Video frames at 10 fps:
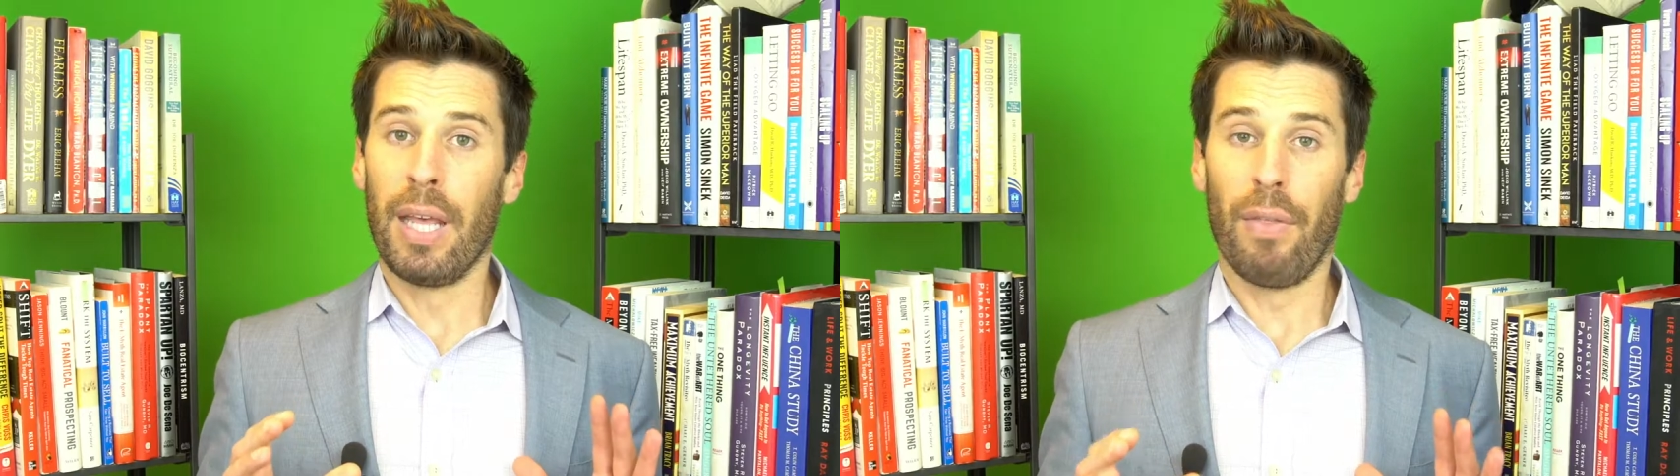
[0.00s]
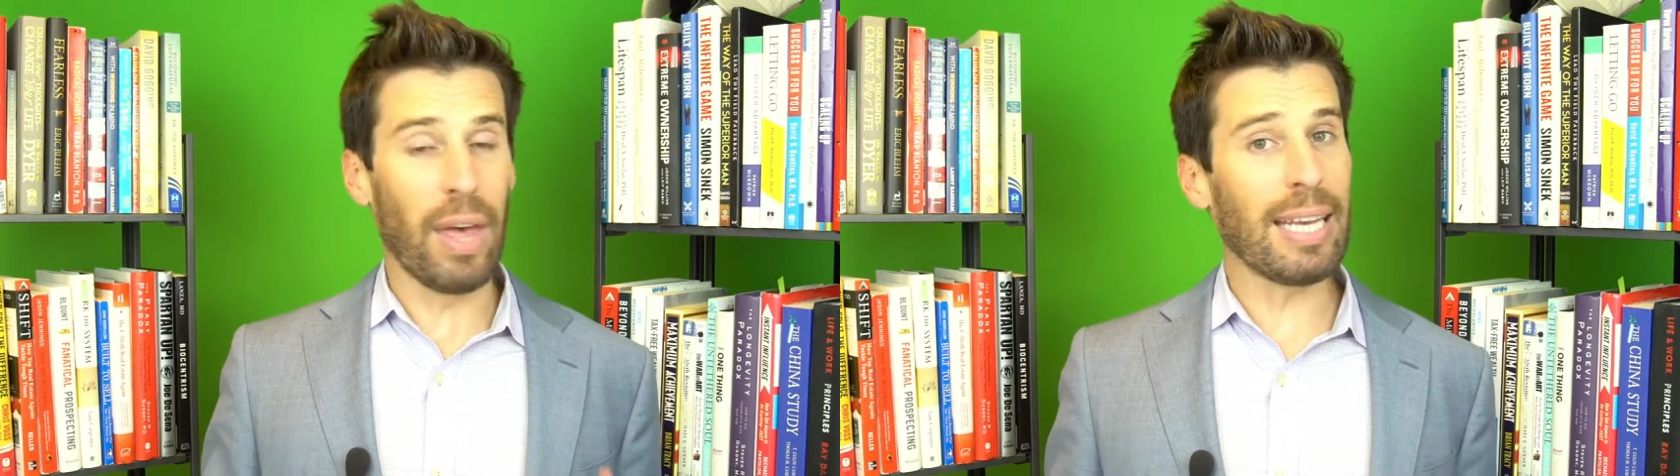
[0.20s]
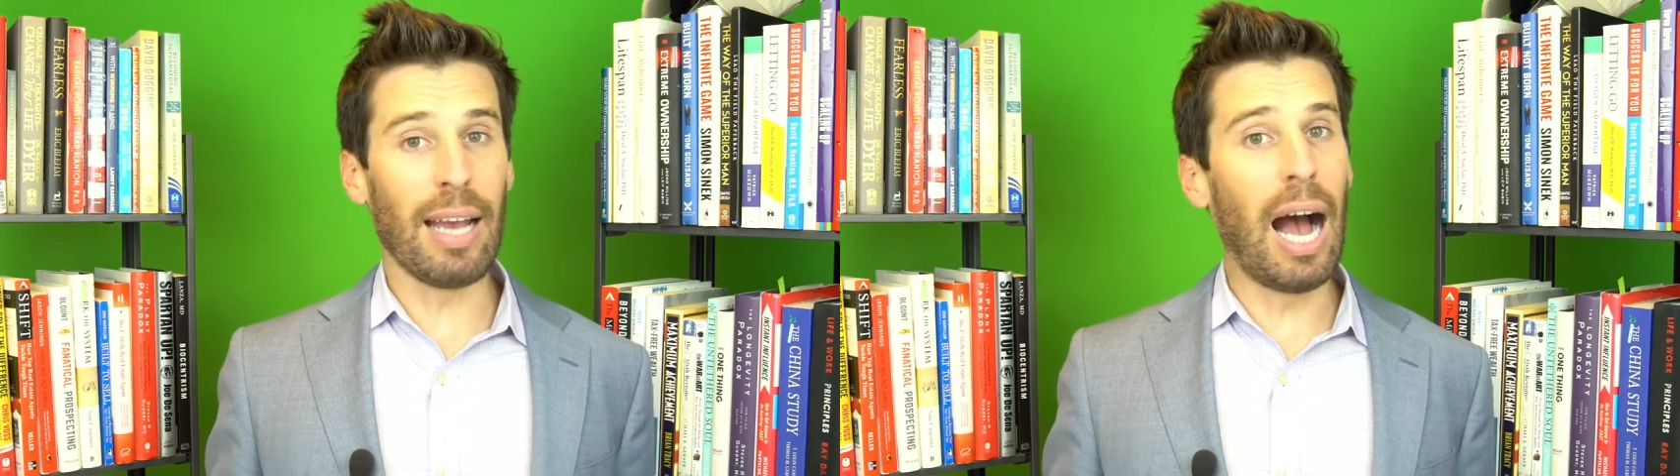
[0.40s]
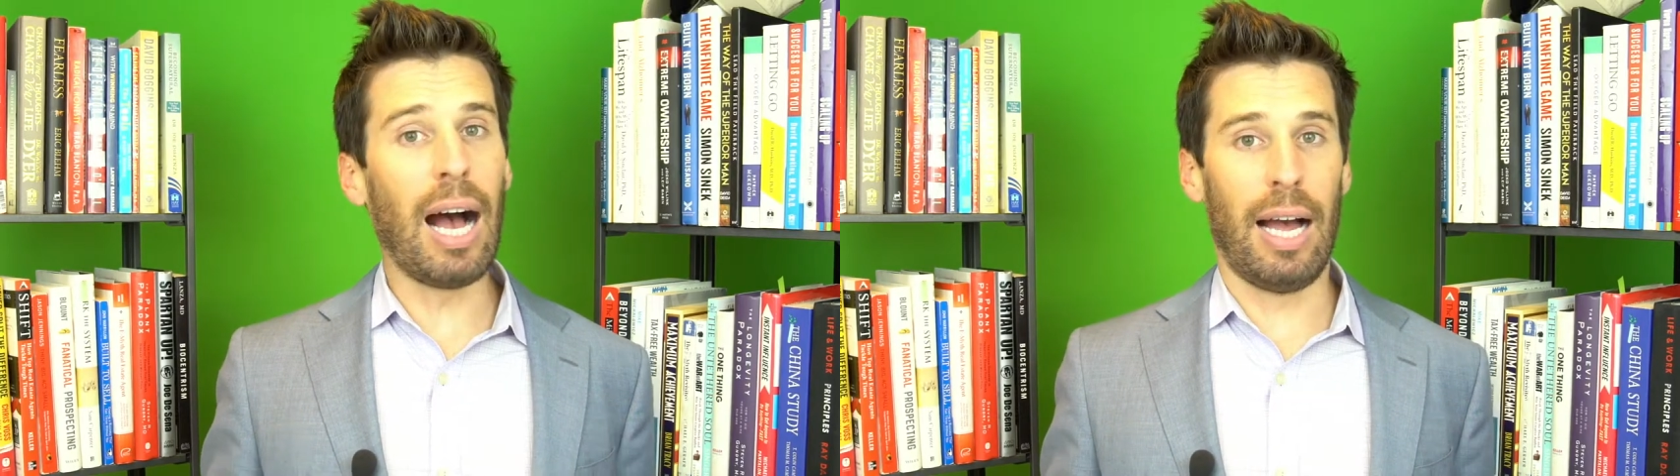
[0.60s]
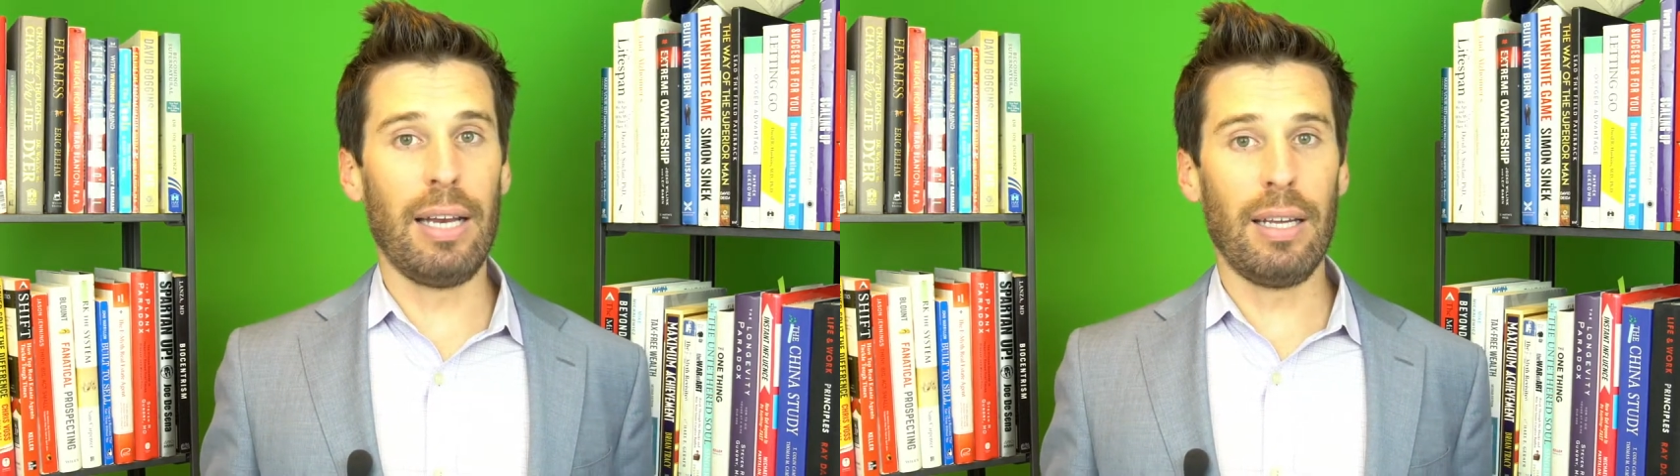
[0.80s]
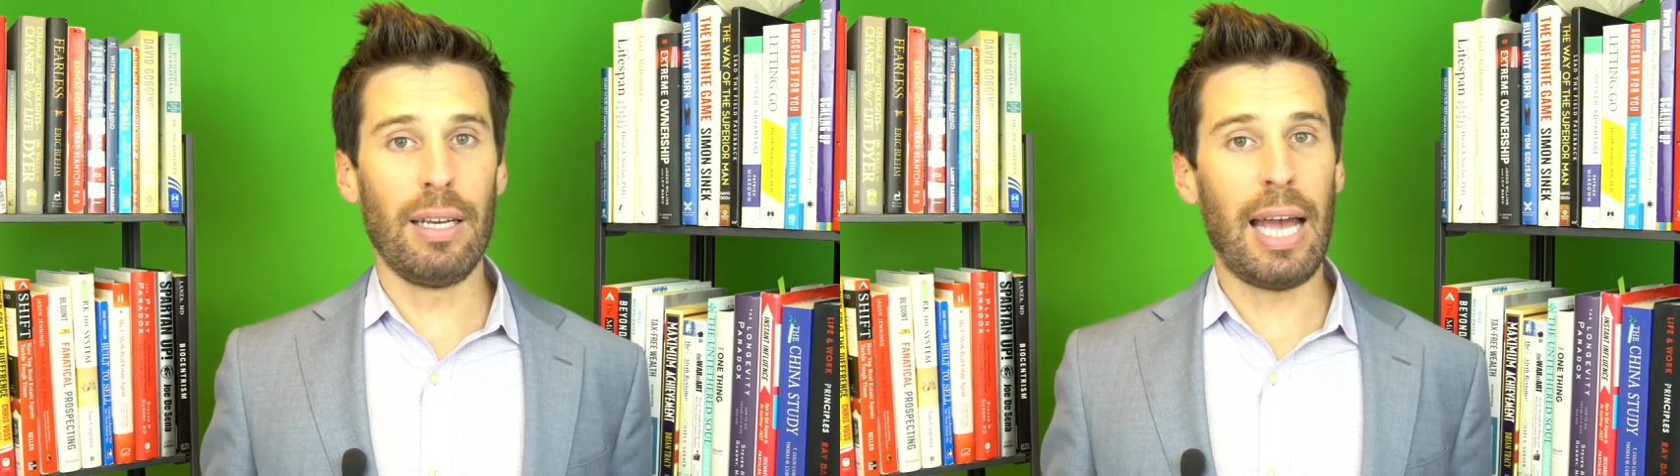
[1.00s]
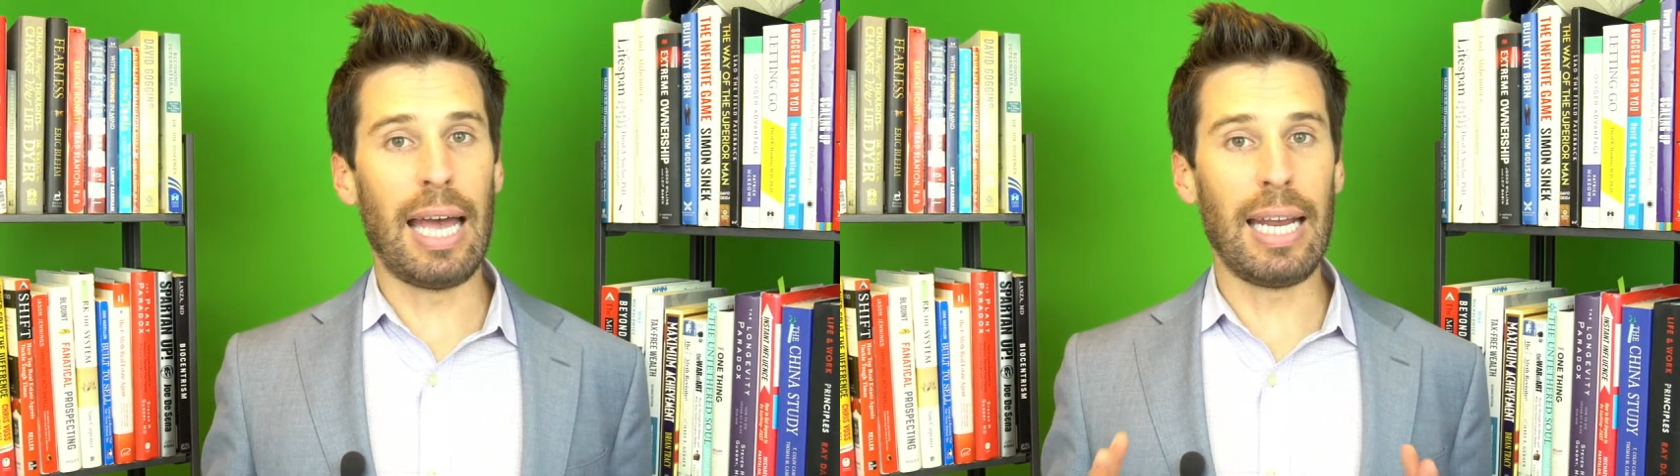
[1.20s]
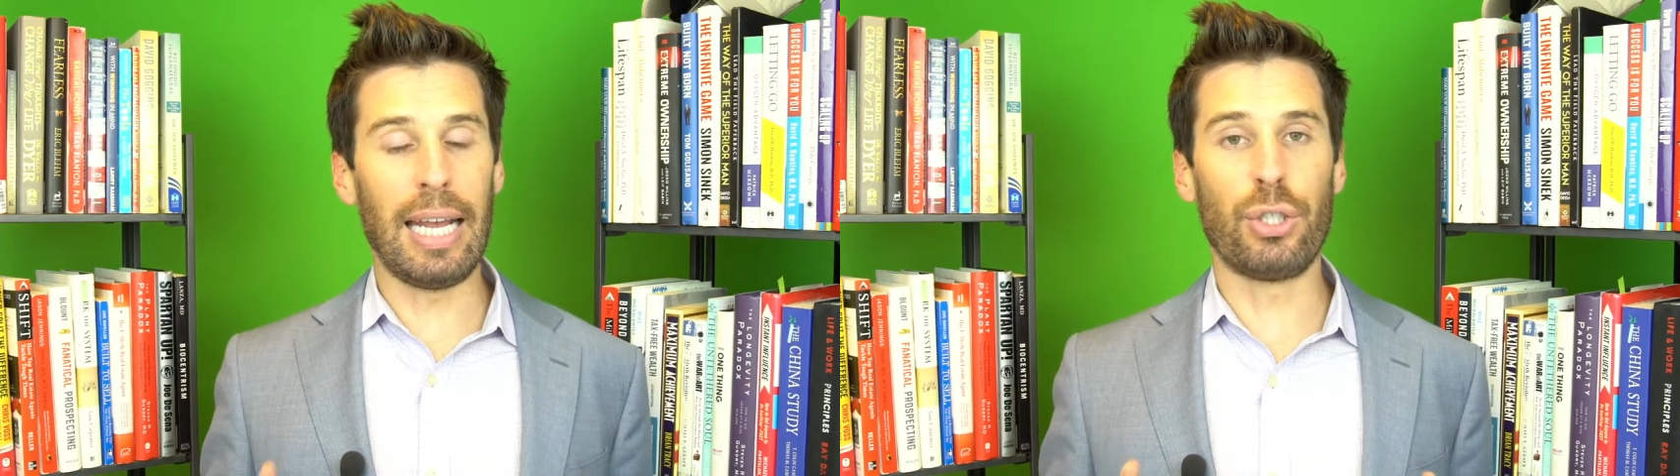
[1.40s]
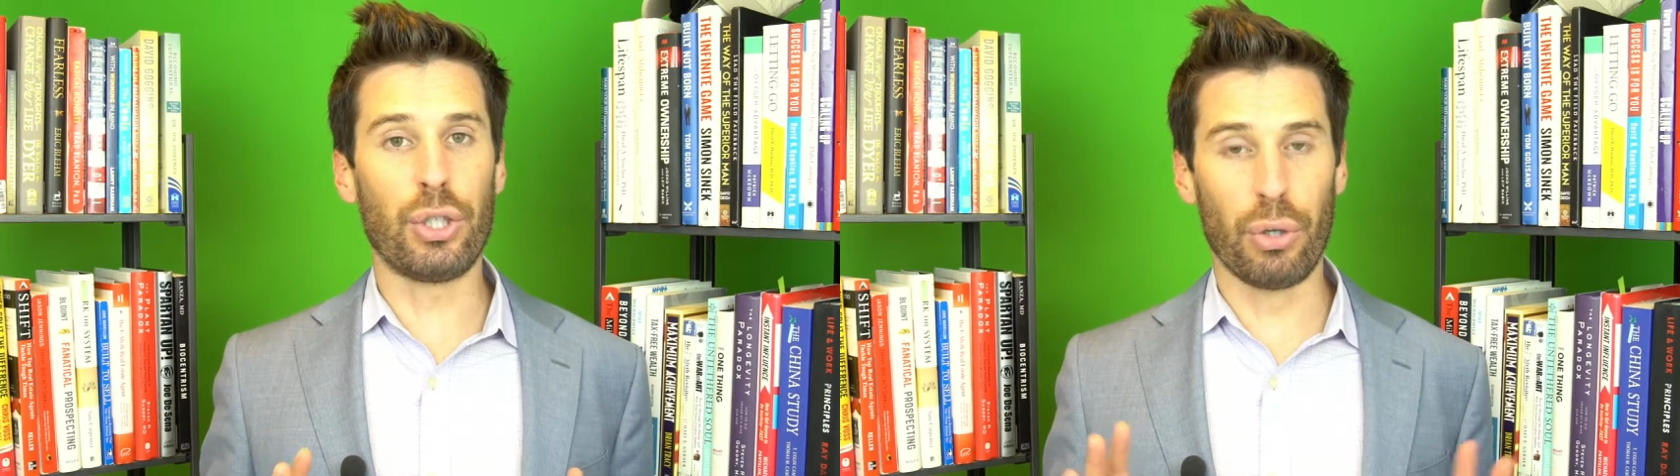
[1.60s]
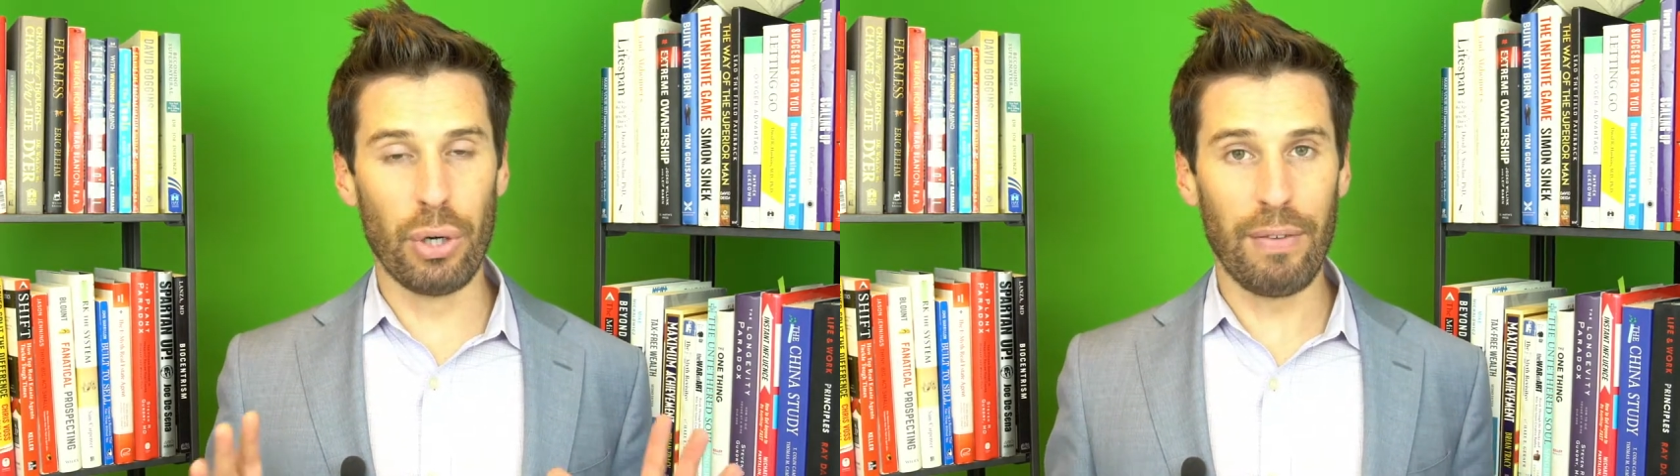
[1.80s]
Thank God at age
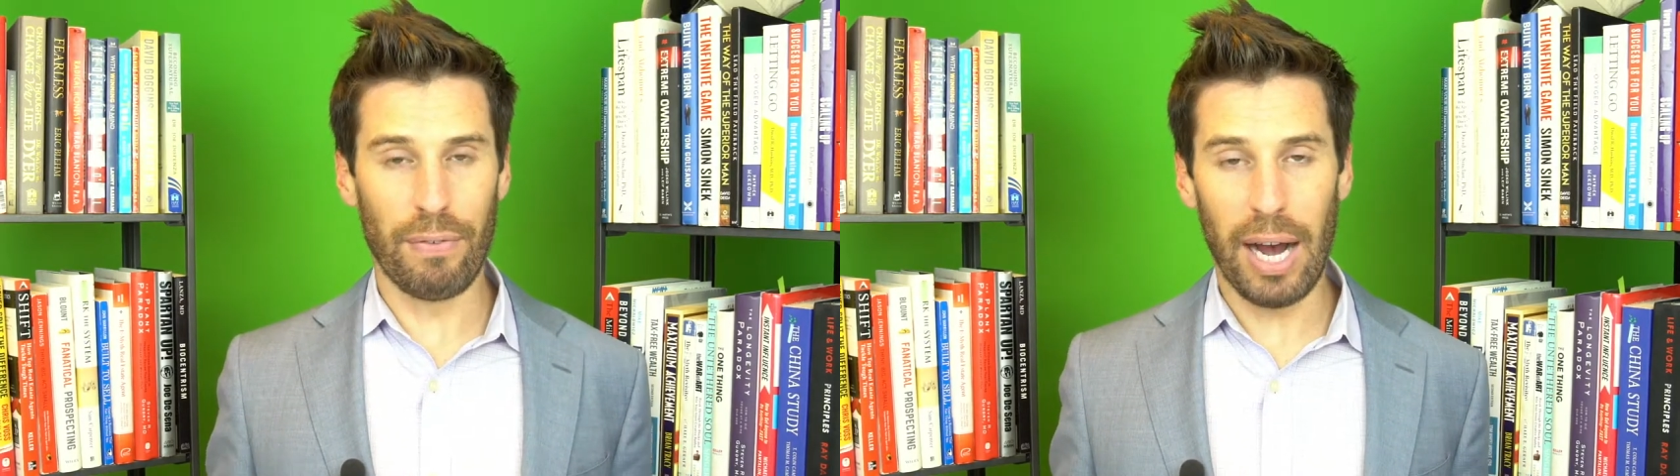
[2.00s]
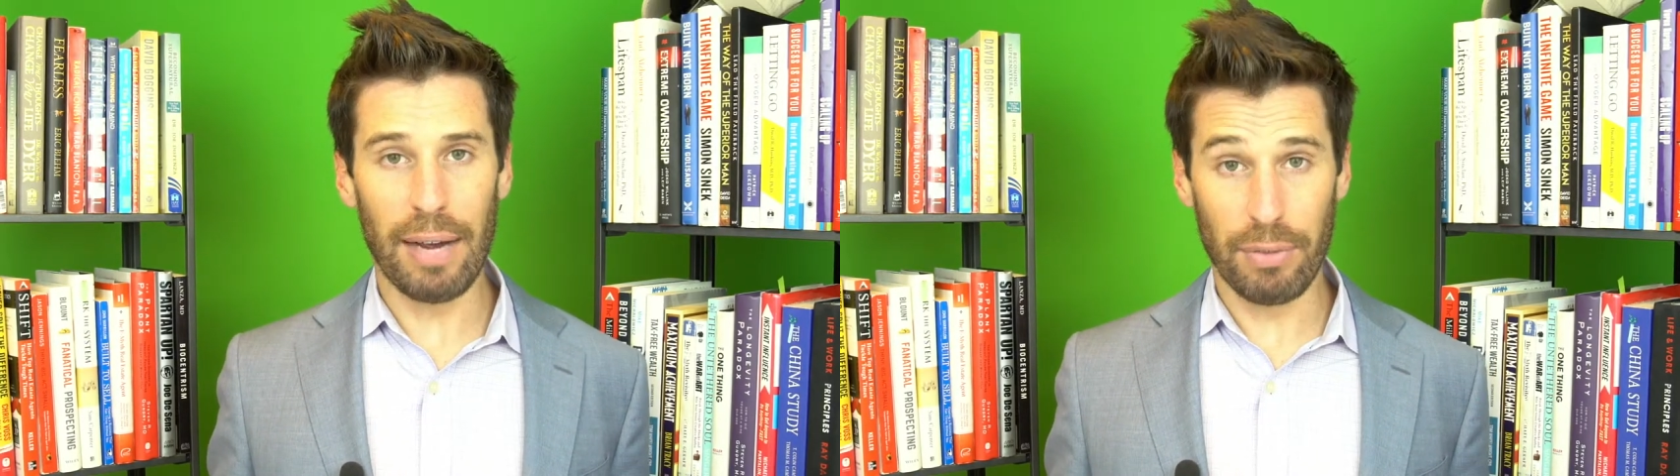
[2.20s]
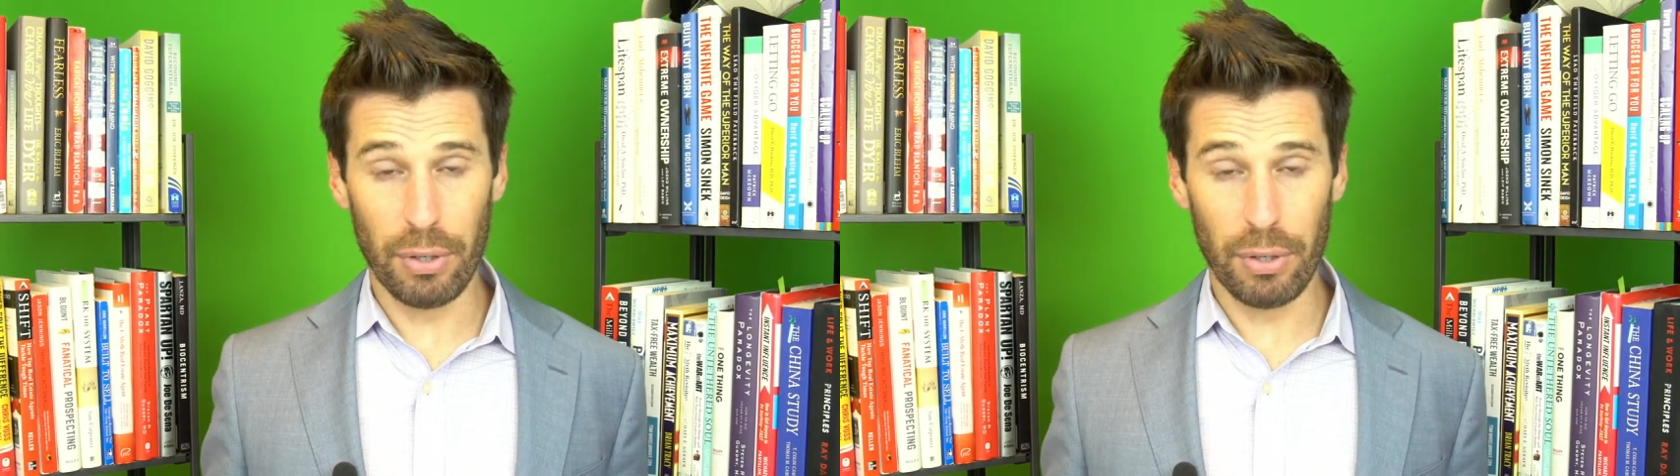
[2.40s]
35,